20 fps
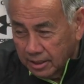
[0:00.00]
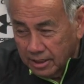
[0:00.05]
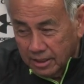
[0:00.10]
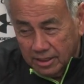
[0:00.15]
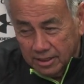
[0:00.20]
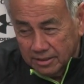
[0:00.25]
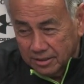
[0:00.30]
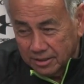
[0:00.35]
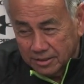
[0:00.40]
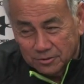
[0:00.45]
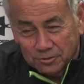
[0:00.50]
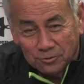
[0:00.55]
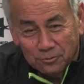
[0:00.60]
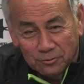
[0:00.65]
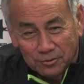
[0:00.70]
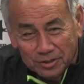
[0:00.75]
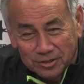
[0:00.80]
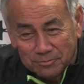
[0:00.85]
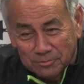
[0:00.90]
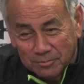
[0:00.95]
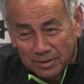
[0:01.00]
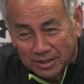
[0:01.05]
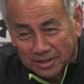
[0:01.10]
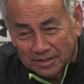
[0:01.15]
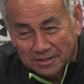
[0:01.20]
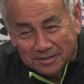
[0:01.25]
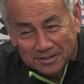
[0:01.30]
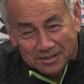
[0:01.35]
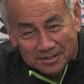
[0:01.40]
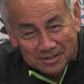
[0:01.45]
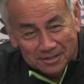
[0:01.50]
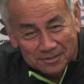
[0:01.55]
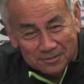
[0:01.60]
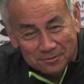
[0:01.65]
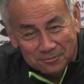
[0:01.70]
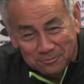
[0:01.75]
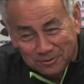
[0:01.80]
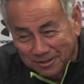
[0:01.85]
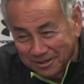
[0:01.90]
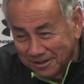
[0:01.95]
I like to win, Mike. I
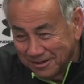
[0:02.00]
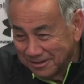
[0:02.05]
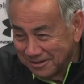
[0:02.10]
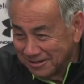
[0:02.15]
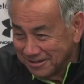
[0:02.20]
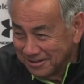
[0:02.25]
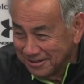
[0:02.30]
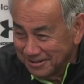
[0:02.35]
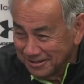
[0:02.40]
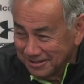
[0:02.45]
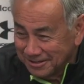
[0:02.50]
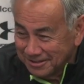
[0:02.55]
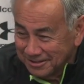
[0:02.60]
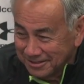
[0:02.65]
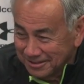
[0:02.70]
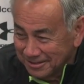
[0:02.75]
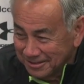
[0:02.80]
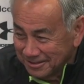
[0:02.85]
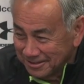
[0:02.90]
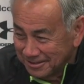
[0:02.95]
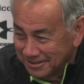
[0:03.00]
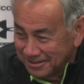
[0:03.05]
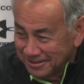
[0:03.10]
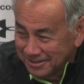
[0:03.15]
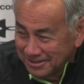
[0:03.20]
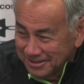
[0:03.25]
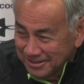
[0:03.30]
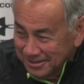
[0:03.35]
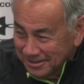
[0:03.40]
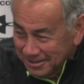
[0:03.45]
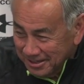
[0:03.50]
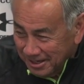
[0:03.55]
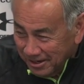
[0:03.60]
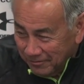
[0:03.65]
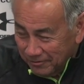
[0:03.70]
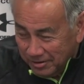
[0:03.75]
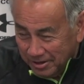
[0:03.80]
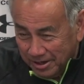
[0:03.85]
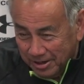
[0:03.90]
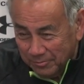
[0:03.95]
like to win.
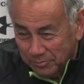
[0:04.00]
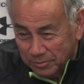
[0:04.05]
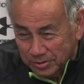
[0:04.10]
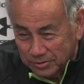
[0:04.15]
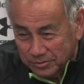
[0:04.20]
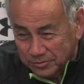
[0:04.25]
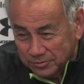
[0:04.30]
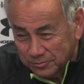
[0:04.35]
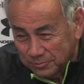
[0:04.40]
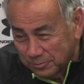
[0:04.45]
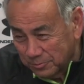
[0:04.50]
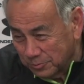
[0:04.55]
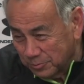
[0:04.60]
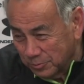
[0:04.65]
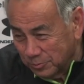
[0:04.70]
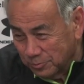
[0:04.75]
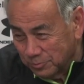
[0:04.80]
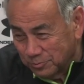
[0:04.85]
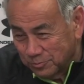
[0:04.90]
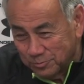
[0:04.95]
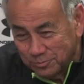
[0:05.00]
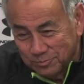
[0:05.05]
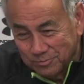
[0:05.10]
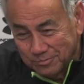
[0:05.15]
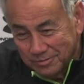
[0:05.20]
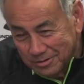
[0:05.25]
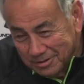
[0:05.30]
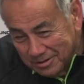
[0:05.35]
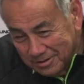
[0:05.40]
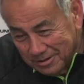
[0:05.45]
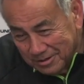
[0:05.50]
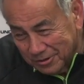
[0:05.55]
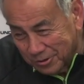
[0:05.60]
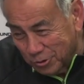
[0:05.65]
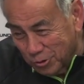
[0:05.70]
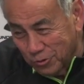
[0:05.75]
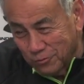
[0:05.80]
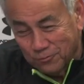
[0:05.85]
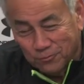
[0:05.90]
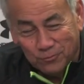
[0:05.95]
I haven't had much
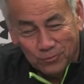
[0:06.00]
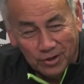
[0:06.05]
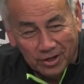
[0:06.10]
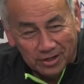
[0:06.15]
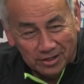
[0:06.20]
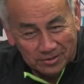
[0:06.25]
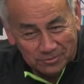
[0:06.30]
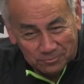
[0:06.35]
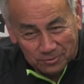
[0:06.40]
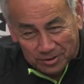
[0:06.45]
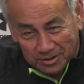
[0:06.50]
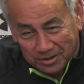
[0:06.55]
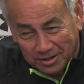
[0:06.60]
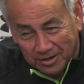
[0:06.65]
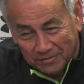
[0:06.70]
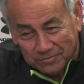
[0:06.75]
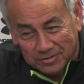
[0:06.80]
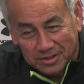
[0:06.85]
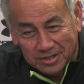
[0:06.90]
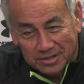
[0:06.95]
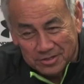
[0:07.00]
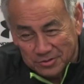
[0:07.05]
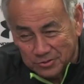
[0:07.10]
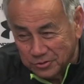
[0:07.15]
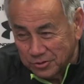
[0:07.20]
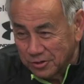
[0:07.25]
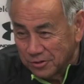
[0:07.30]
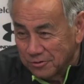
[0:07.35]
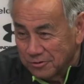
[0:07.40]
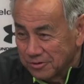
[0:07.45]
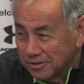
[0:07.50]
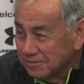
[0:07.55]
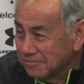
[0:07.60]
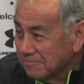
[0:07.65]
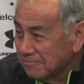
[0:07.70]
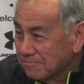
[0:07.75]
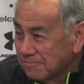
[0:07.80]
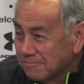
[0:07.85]
good feeling. We're going to have to get this thing going.